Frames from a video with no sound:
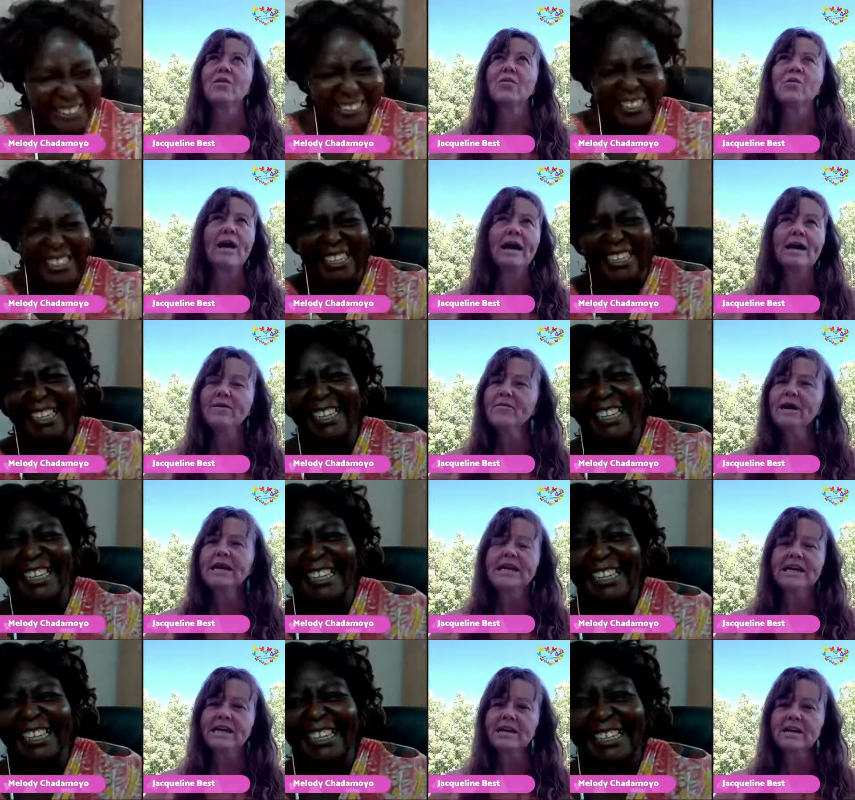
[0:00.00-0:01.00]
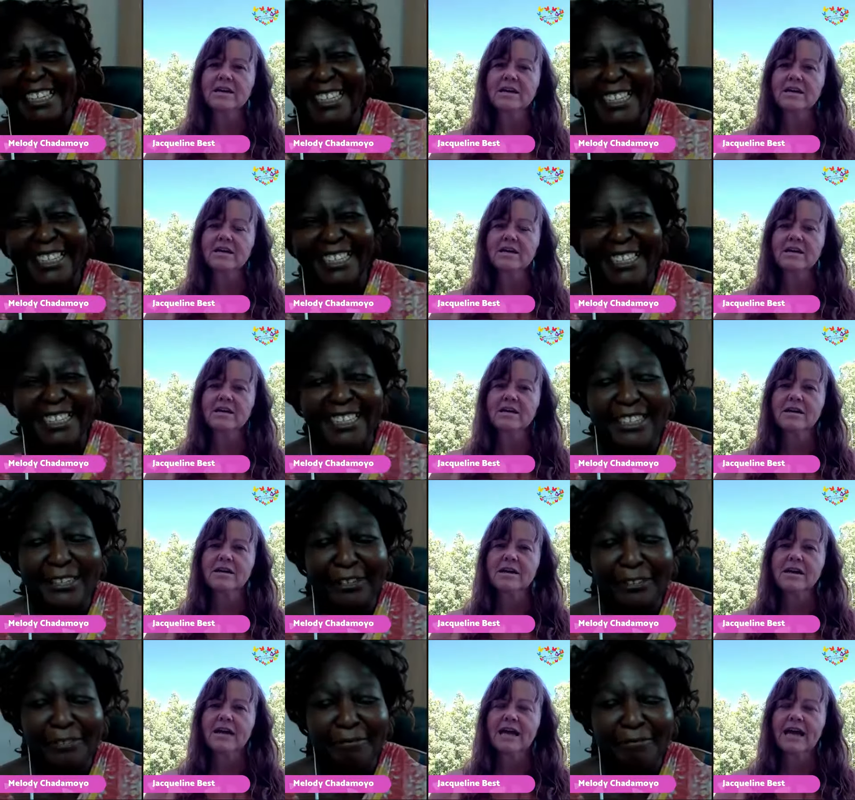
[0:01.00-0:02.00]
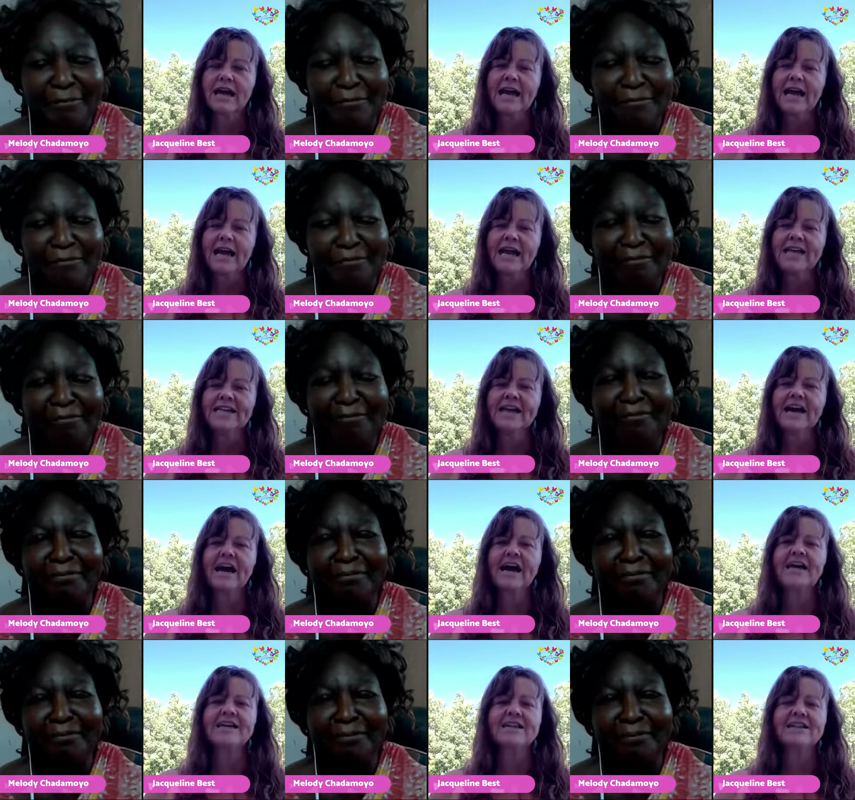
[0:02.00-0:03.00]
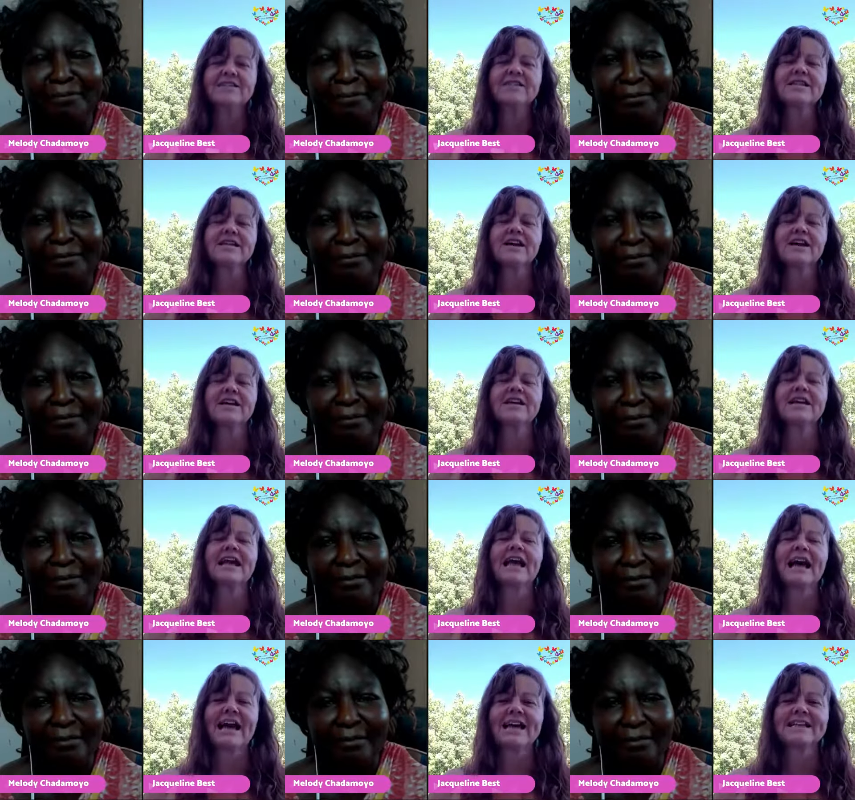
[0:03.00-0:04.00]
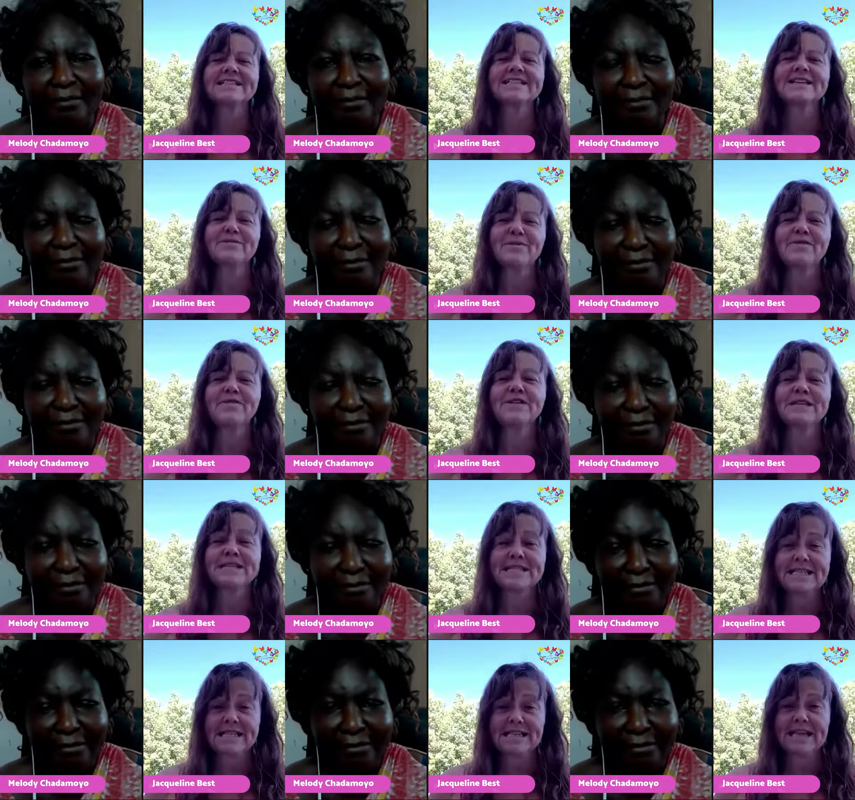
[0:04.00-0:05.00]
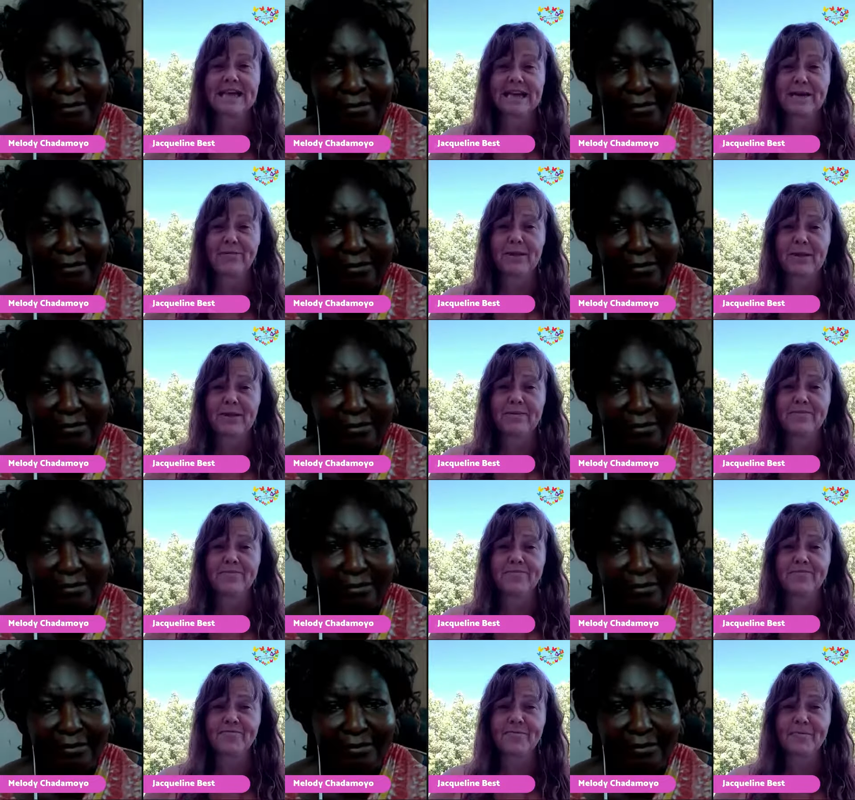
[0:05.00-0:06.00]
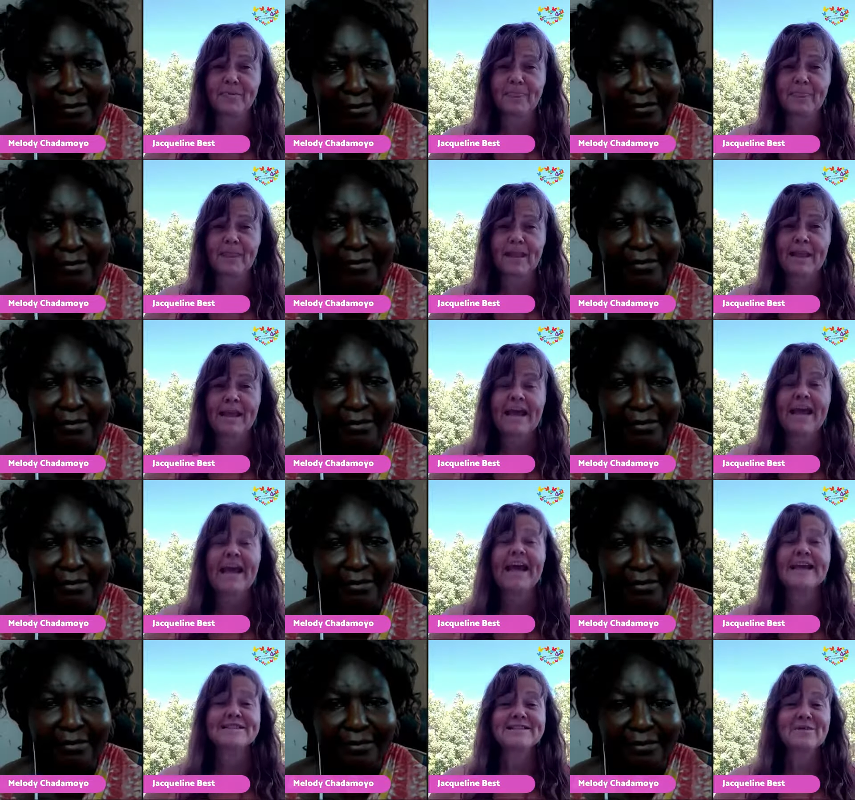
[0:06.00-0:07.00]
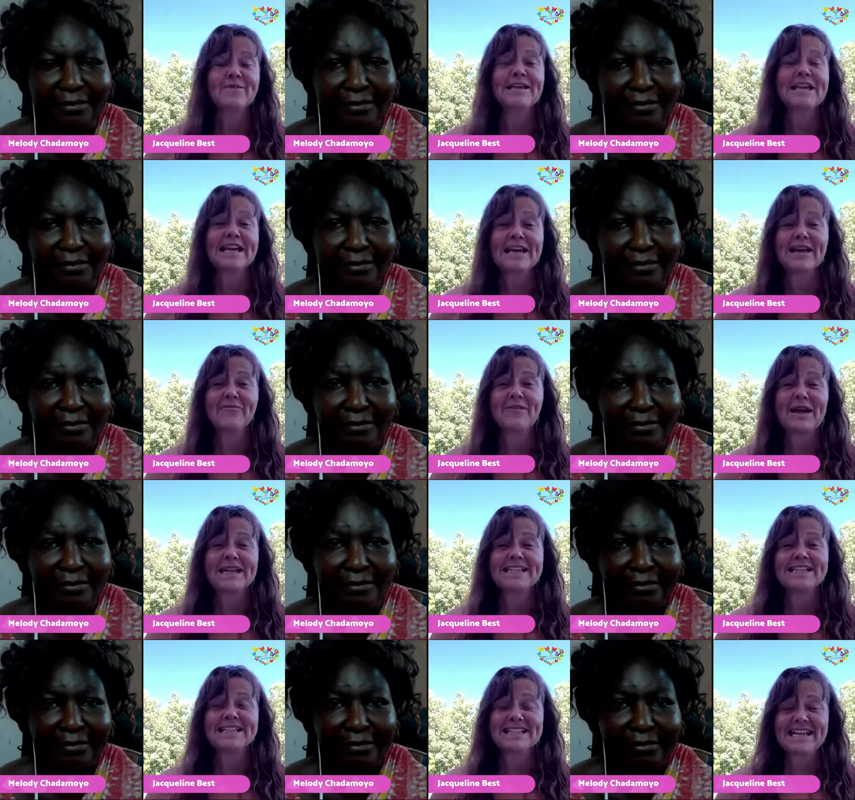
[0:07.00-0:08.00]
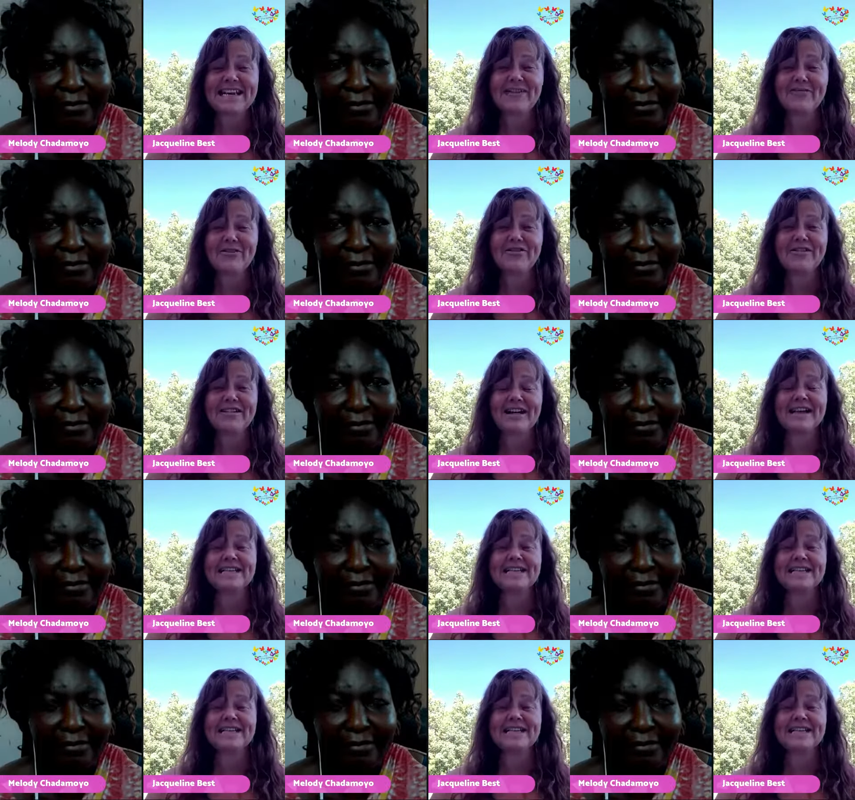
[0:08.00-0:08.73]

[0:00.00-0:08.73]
Speaker 1: why am I here? And mm. I clearly got, ask him if he's seeing anybody. Mm. And so when he came back to the table, I